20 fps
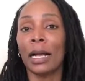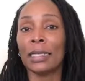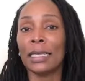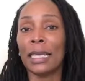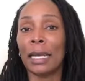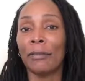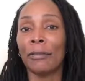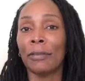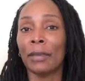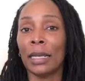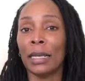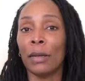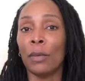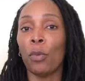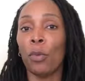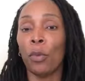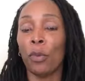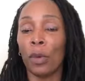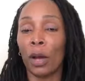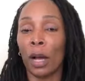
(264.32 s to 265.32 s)
definitely
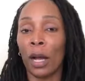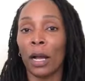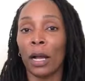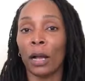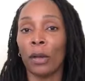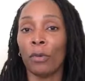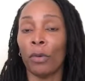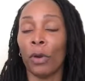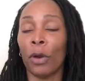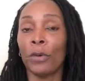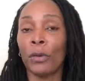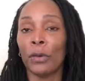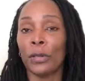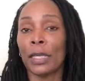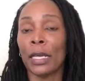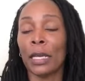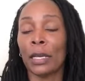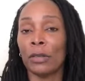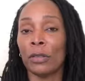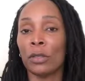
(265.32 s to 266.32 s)
grow your
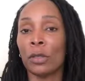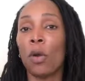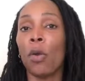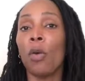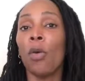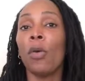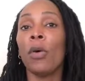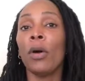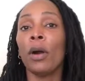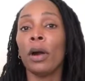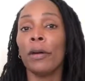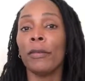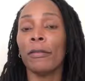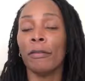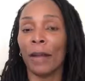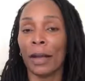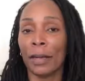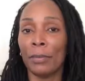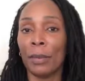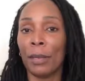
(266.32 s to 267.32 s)
skills or
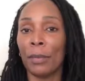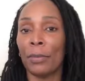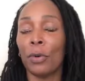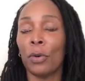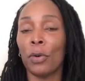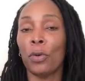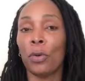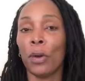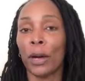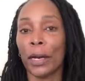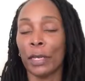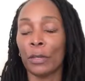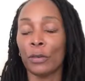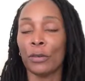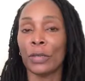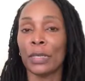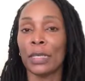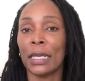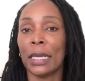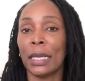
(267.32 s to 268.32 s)
find people who are
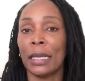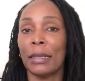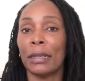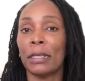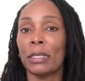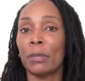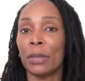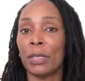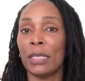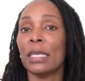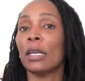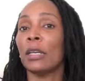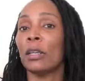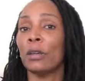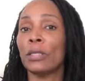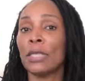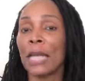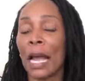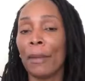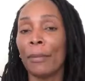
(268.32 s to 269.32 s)
interested in this
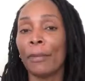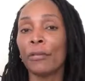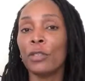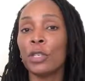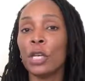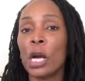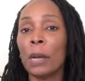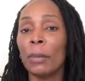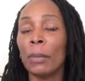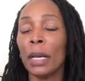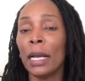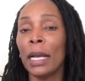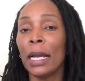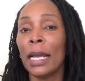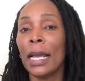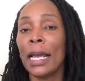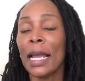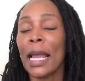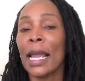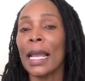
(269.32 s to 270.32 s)
particular type of trauma
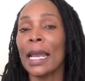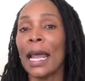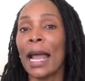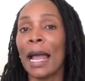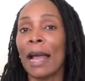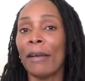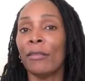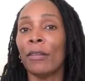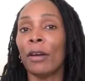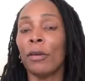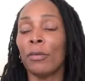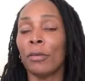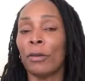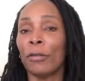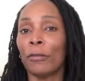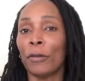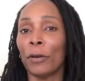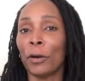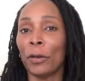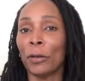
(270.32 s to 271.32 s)
and have a
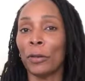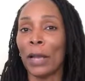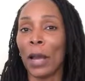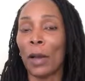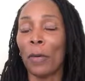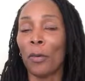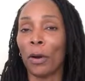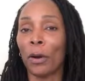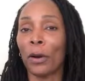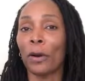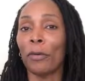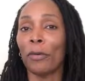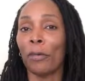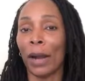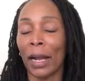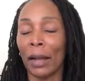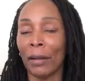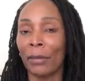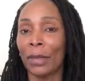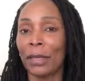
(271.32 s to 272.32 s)
referral network
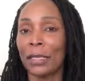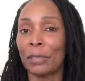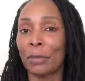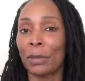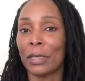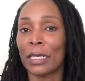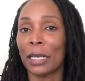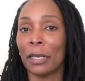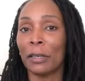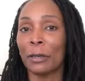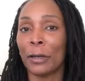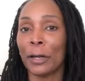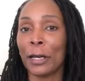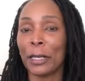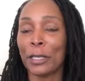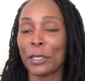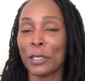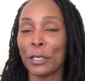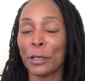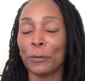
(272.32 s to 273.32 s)
around this particular
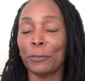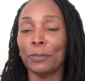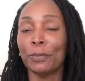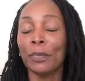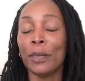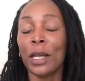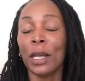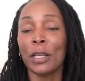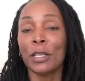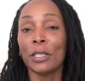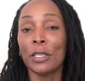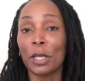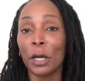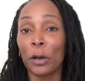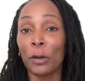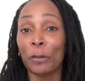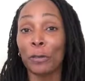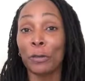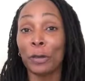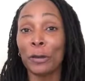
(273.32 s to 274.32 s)
issue.
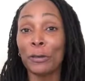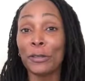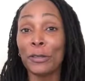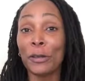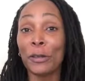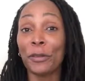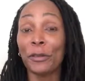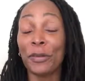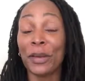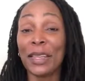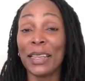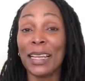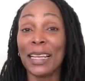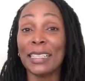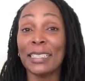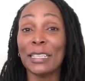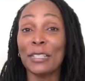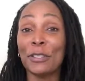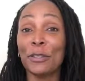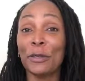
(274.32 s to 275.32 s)
So those are three
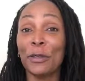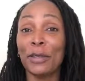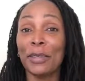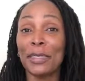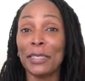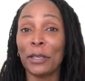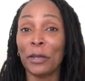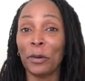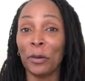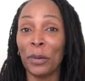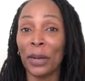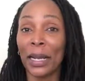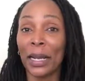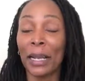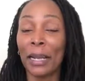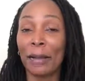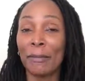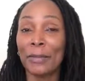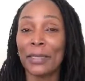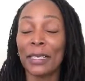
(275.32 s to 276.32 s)
things that you consider when
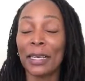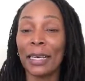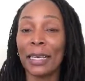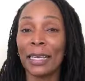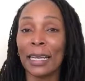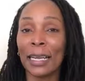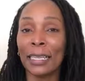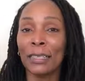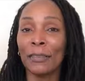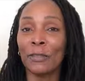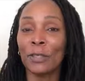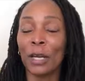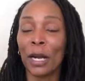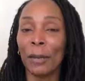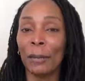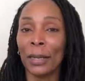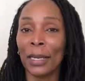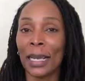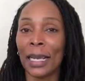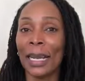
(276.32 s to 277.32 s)
it comes to collective
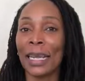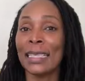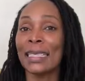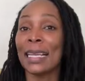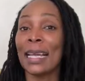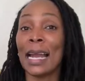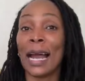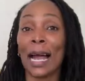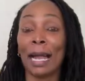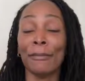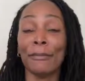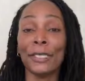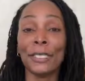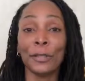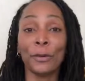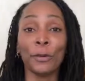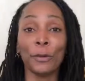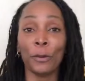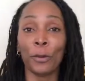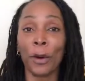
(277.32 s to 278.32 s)
trauma. Like I said, I'm
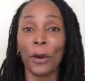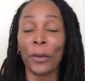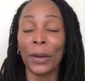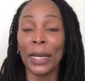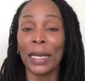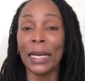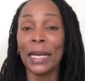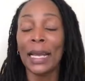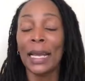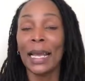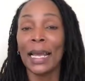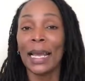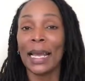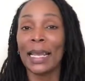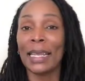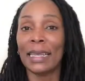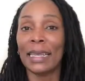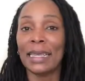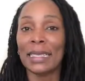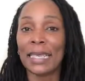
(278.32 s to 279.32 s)
still growing
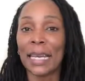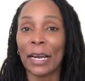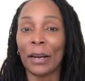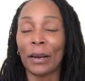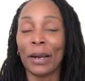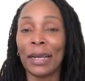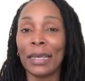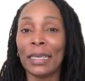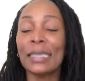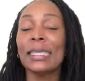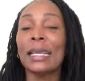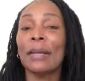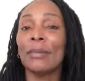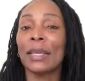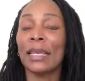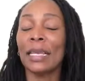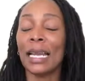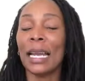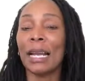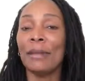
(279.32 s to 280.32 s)
in this area. It's
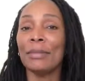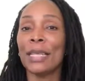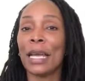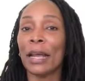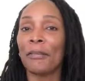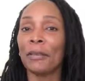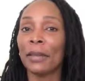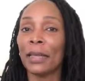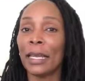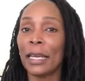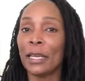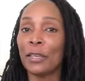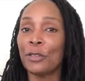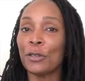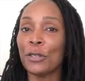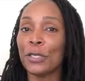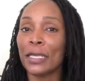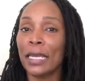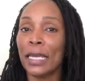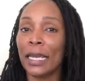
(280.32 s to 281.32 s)
something that I'm definitely
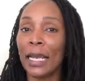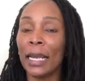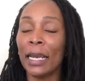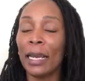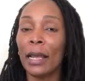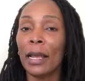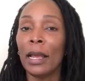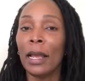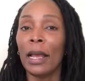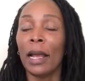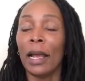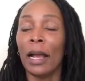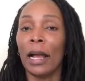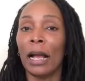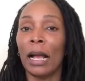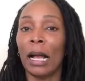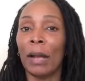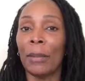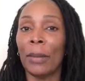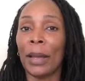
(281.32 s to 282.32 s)
interested in,
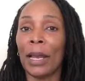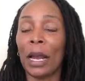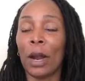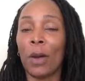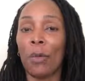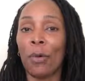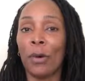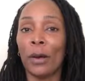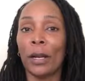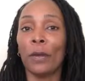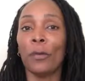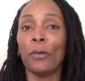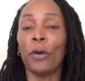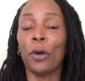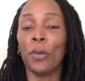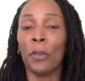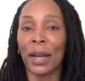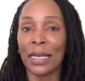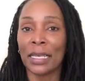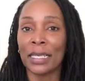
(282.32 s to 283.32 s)
and I want to
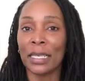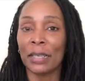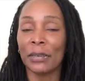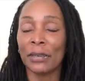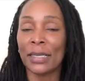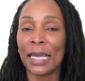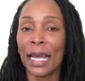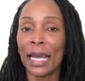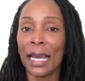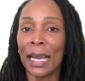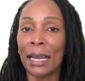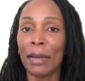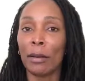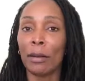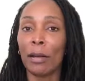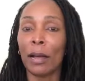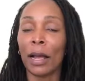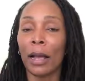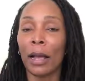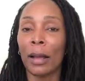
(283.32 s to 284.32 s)
grow my skill set
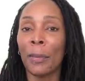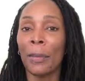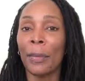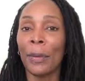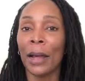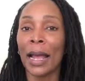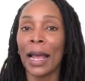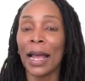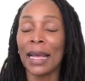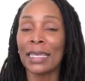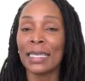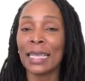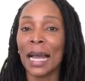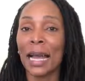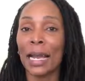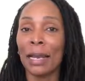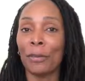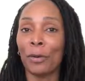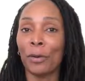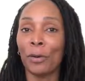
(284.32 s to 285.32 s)
in. But as
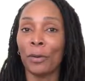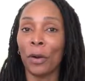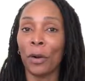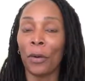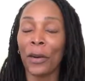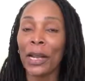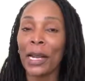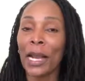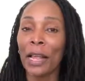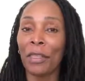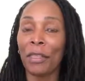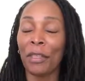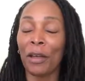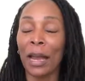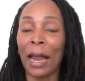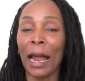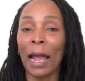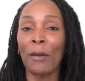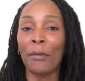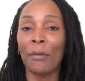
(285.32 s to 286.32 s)
I am growing, I
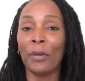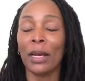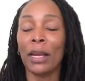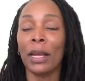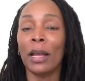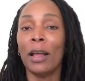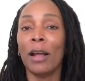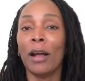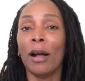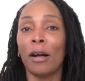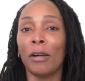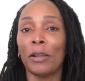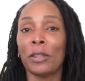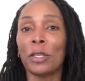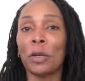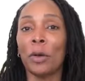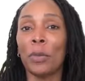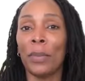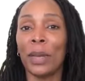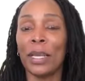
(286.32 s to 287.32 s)
thought I would
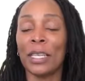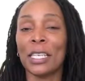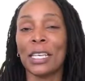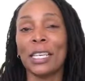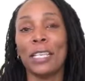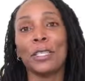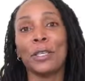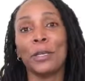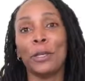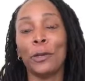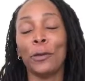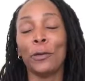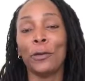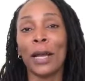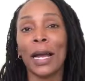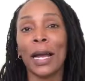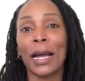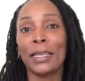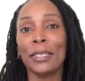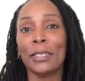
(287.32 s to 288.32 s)
also mention it to you
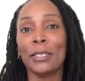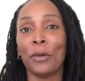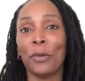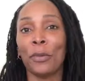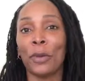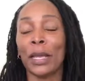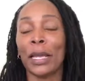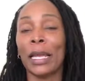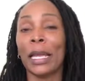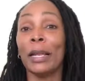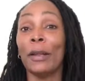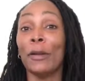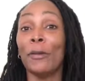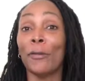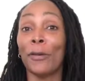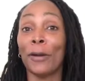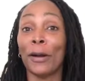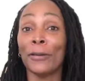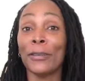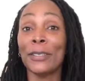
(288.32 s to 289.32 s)
guys so we can
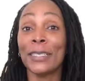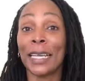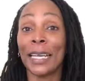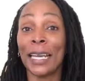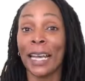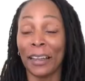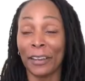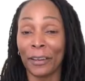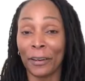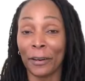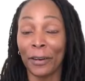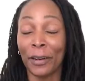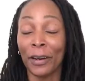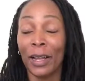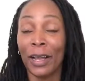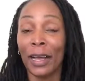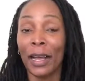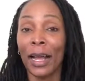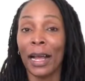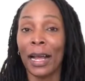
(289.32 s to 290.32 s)
grow together.
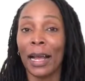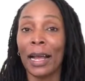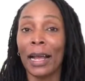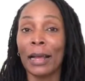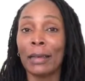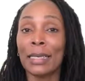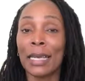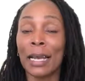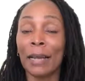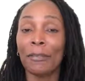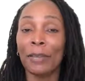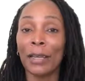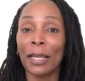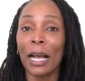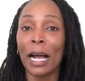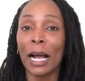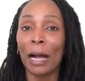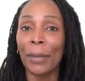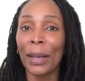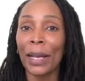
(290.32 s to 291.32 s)
Definitely
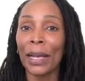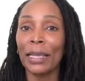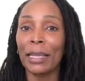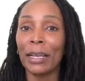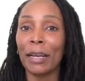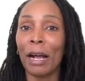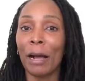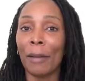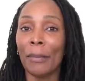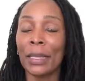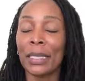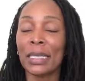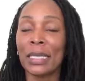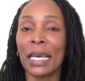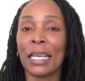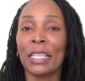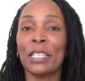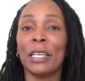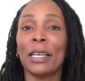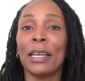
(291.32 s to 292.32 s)
comment in the comment
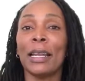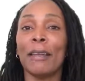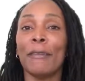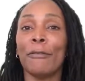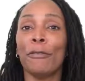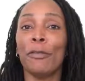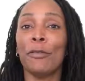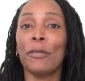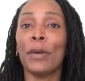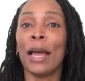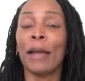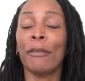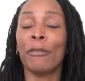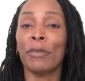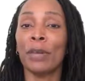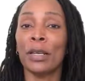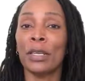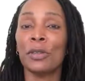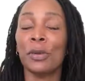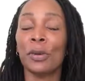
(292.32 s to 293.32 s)
section if you
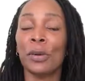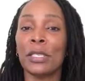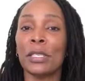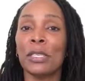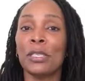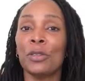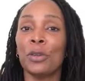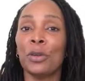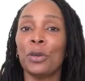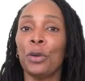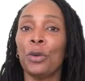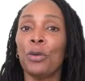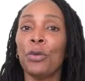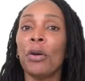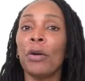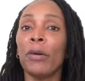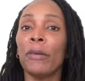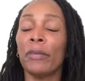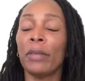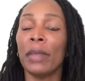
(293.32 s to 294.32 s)
have resources or you
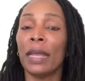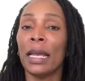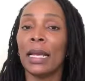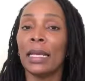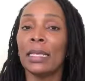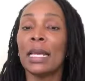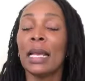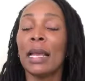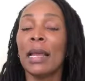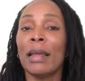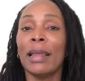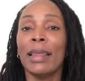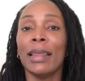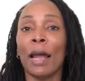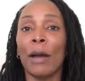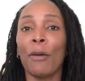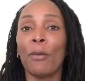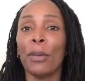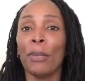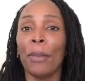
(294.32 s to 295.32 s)
know of things
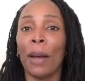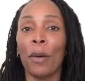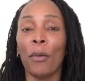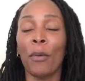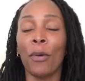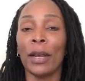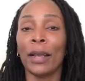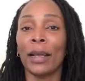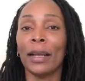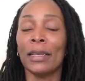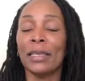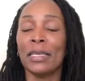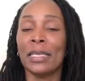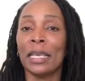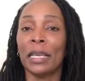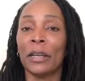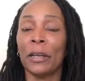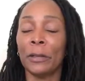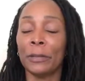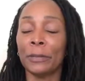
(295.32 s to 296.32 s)
that we might want to
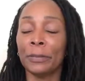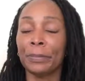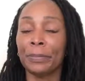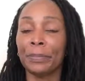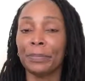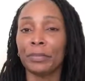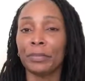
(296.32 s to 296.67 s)
consider.